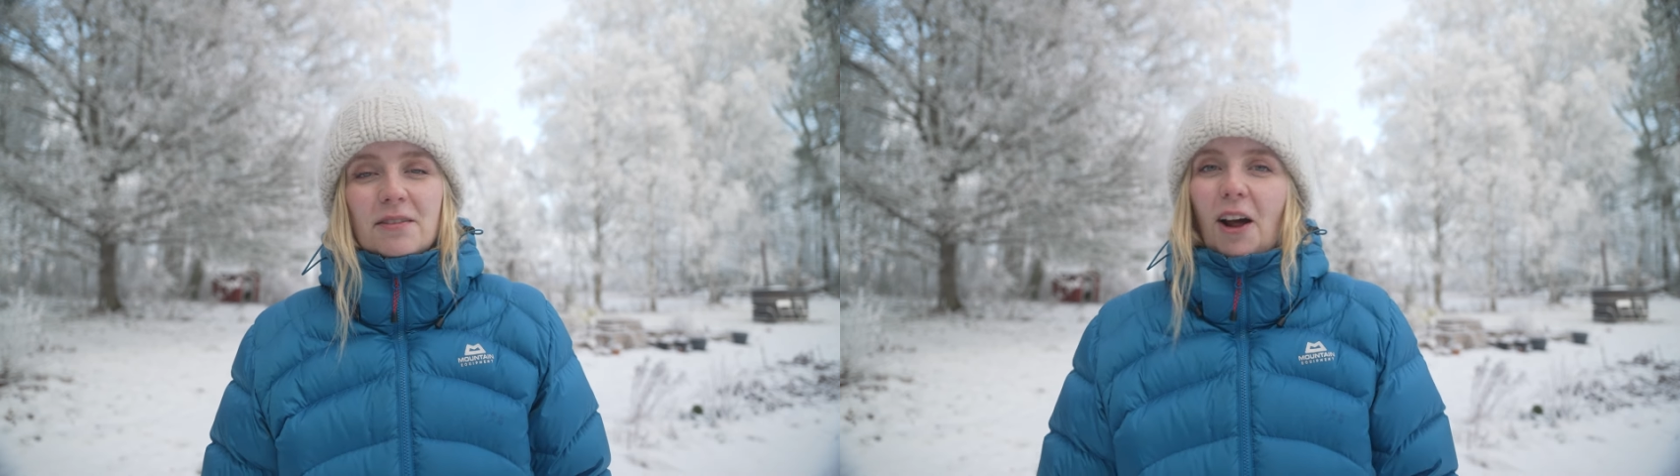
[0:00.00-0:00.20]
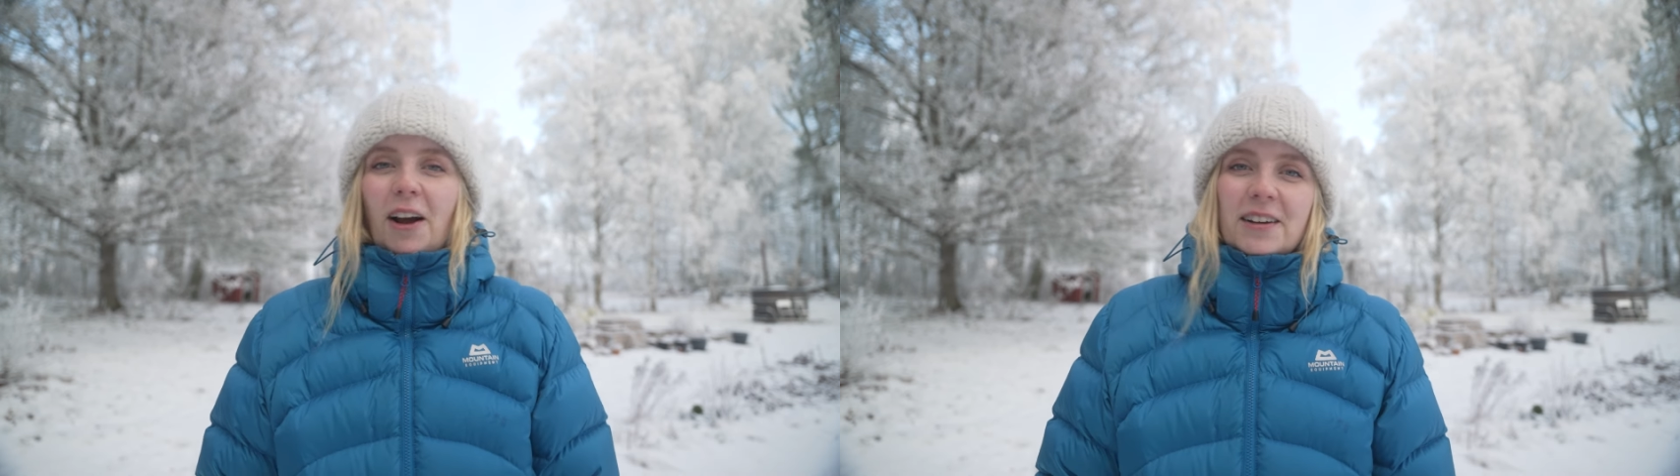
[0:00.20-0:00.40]

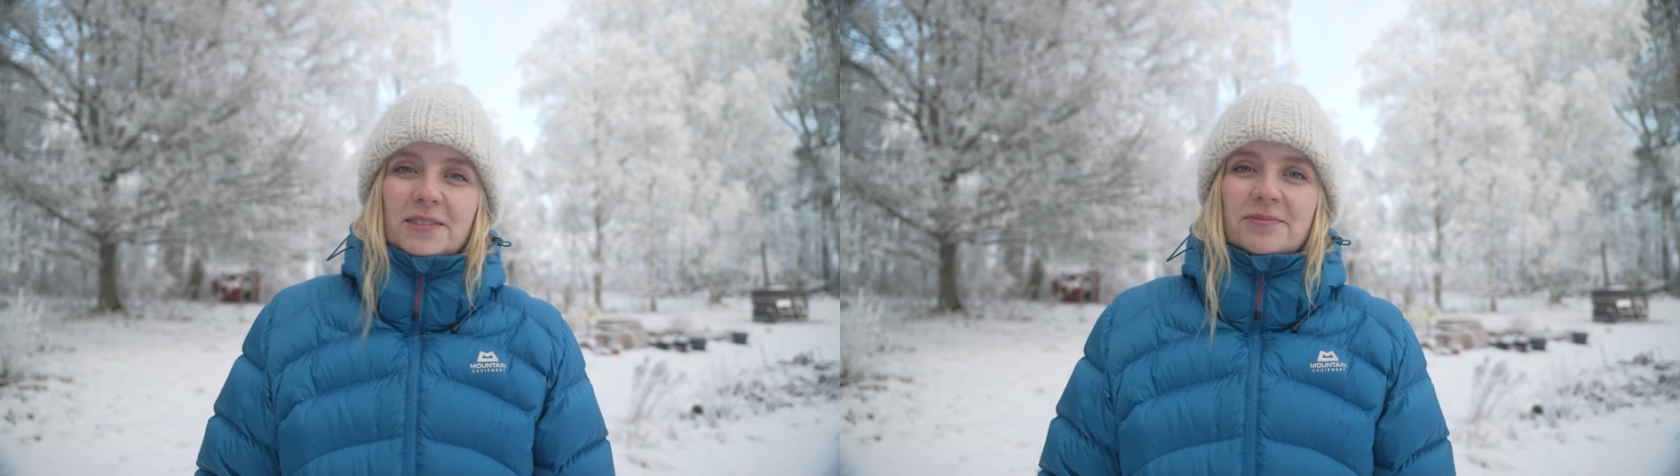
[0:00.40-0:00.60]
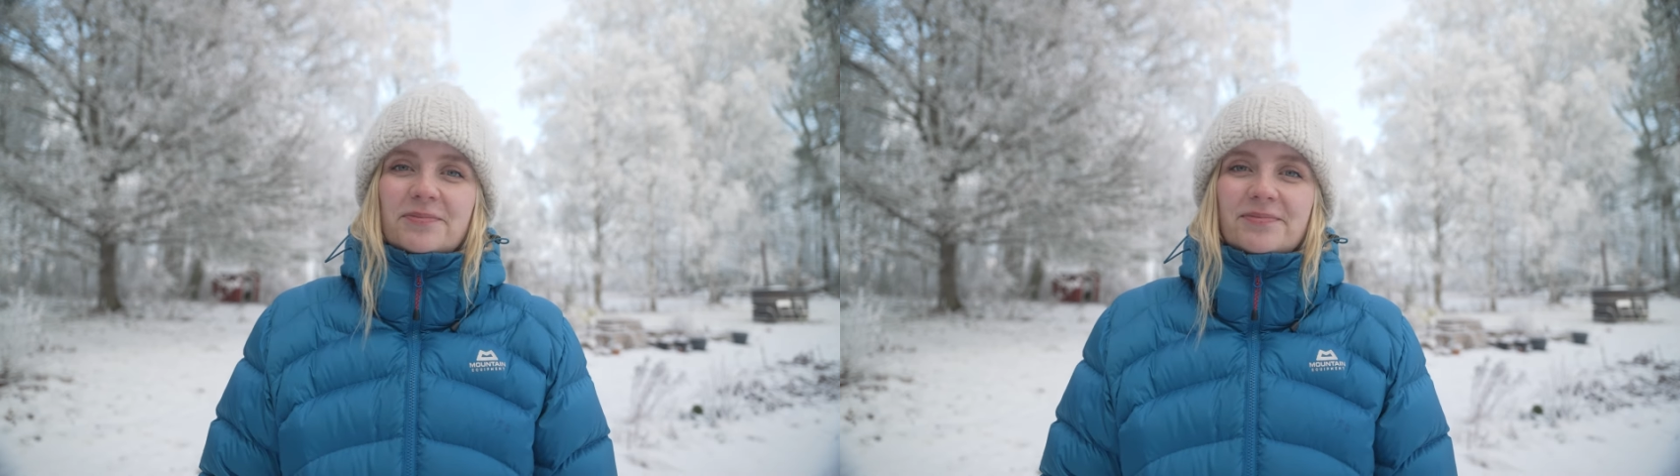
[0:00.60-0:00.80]
vlog.
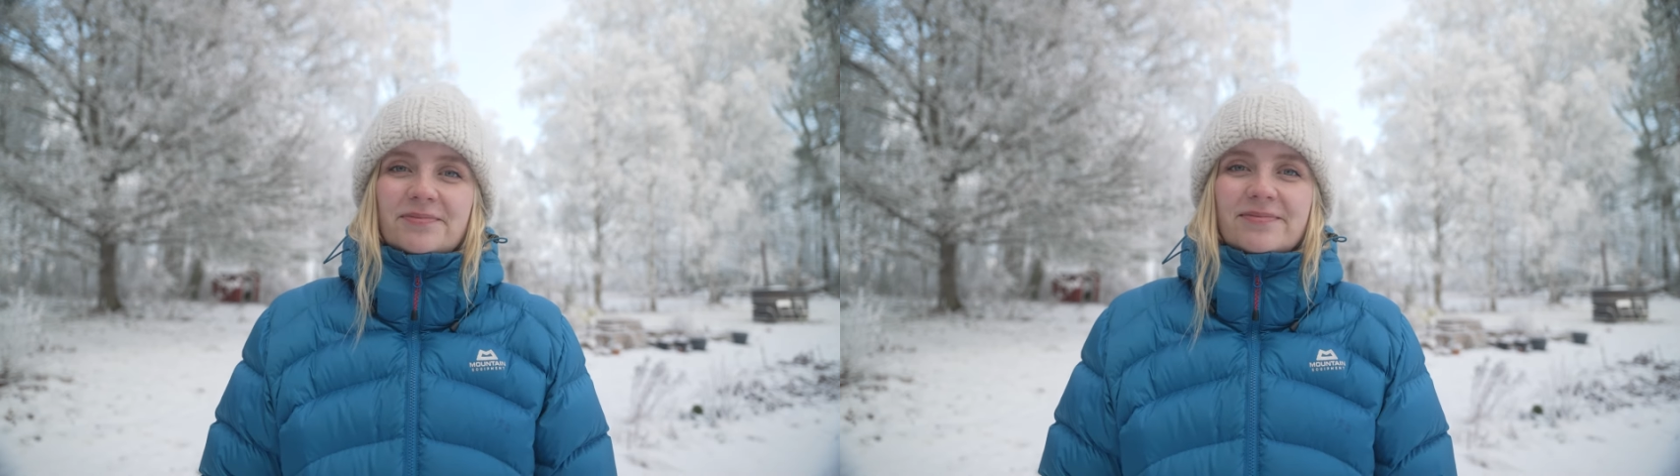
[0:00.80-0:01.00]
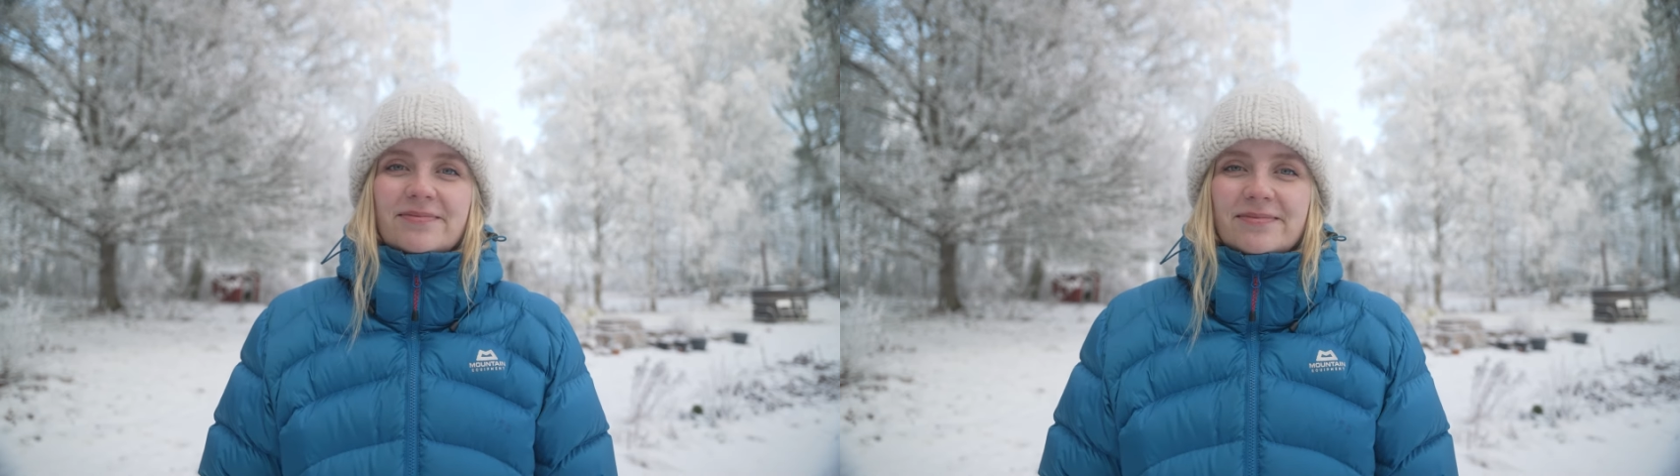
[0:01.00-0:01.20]

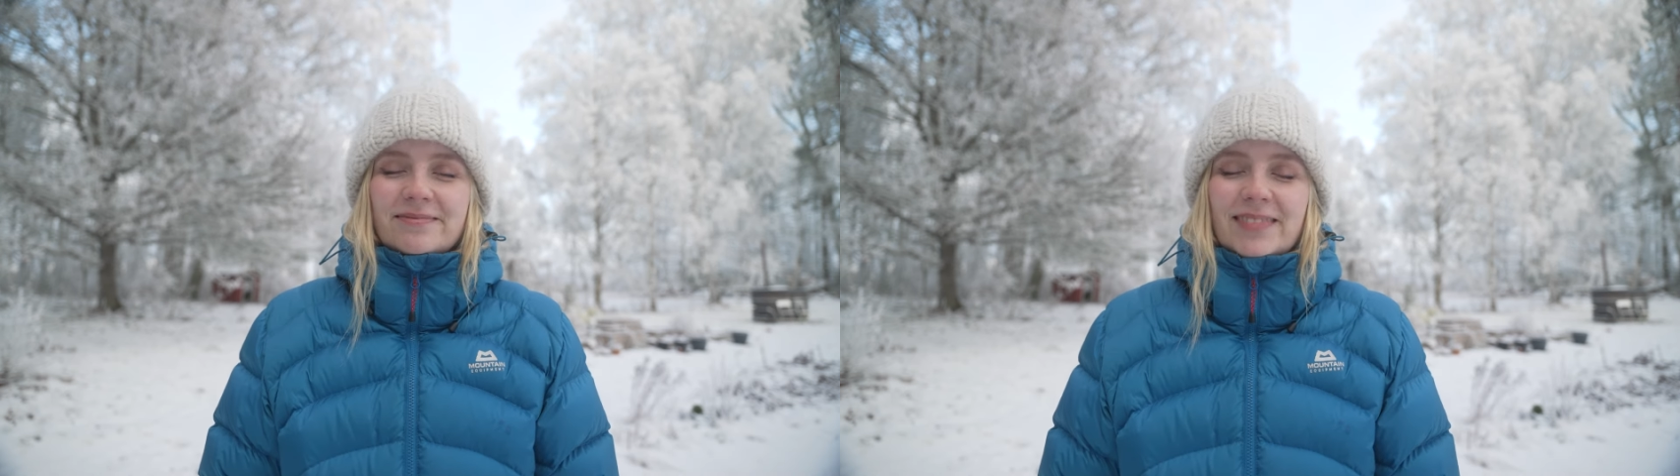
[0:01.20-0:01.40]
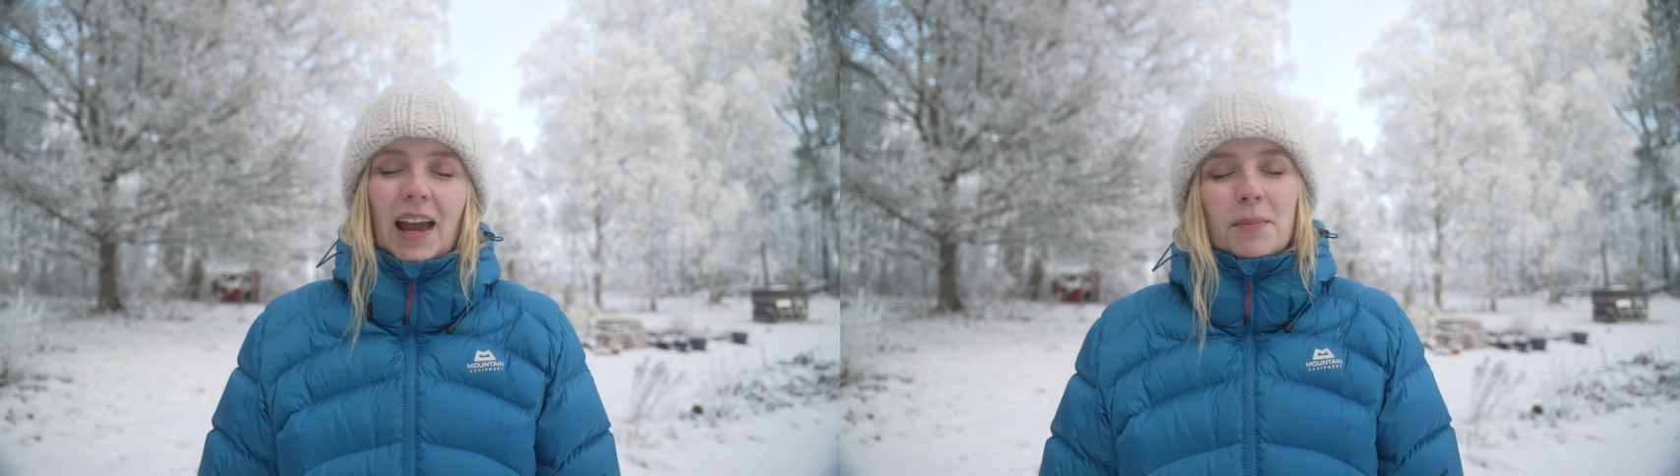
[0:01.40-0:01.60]

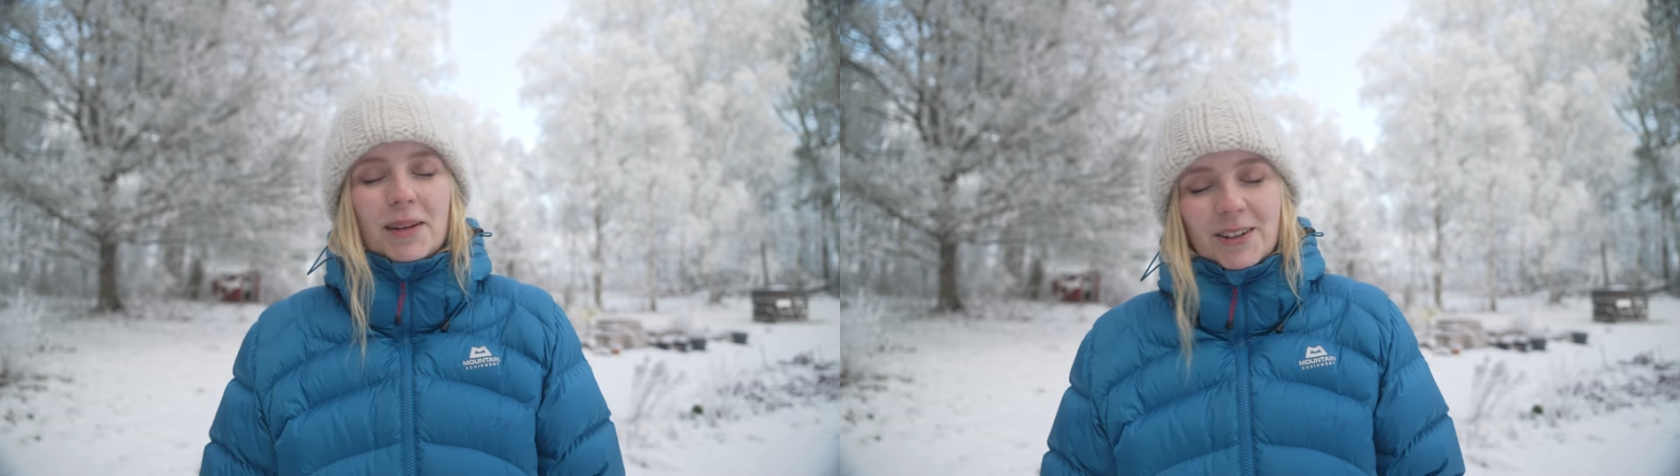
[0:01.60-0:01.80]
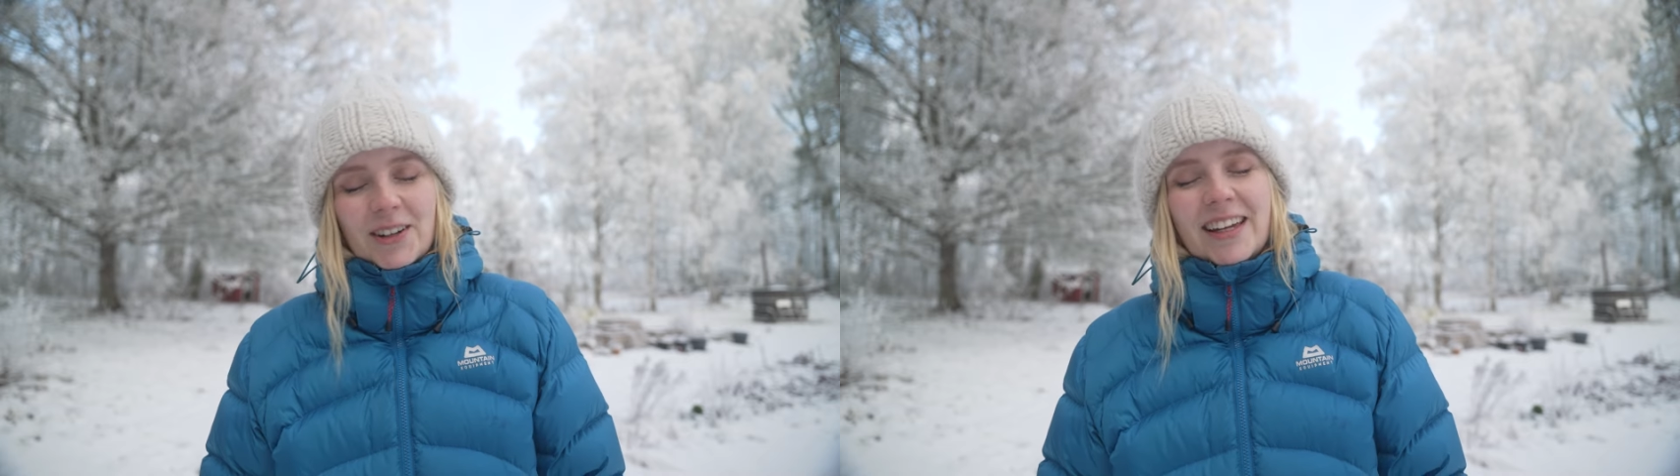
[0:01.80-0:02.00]
Happy
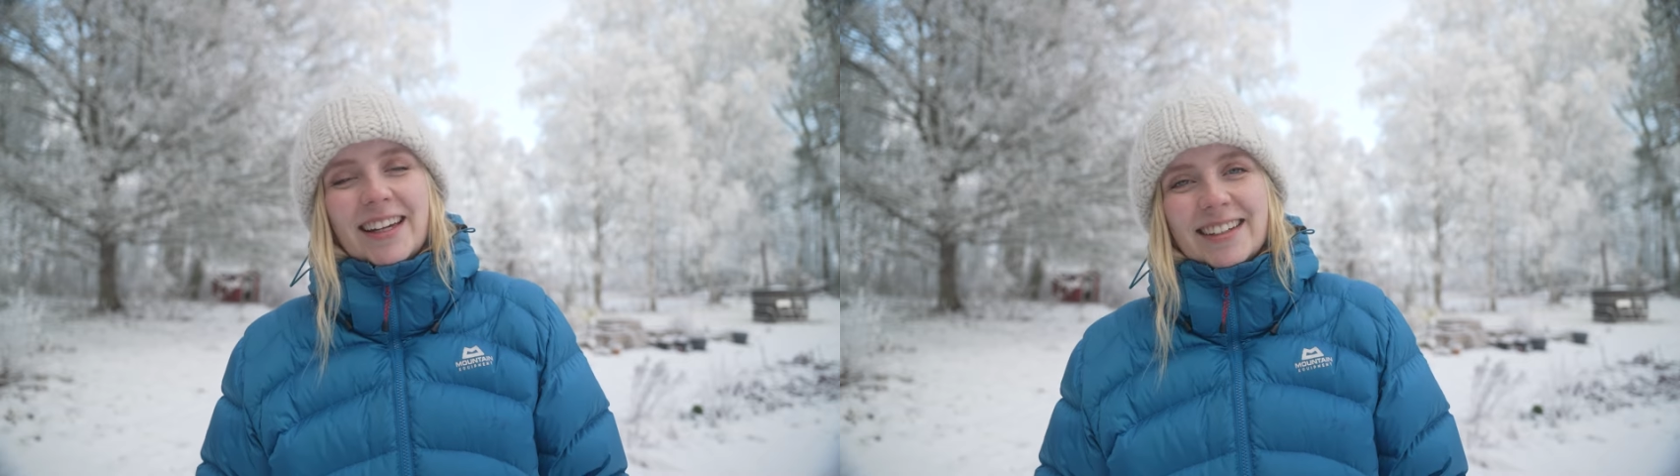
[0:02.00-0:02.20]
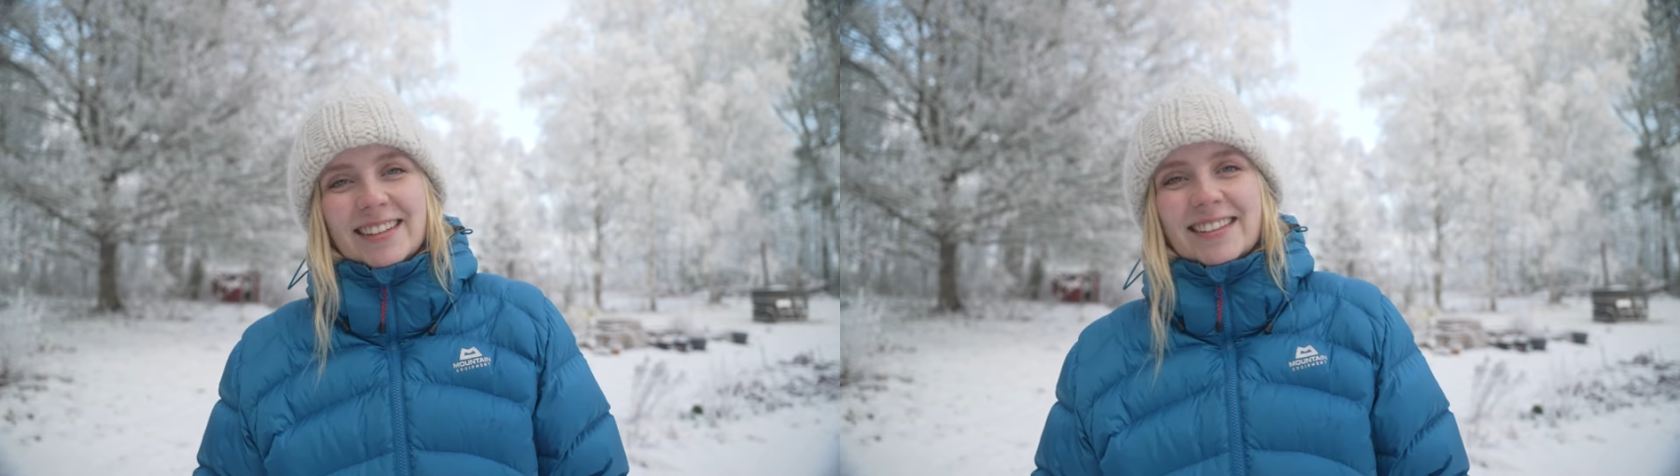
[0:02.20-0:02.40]
you're here.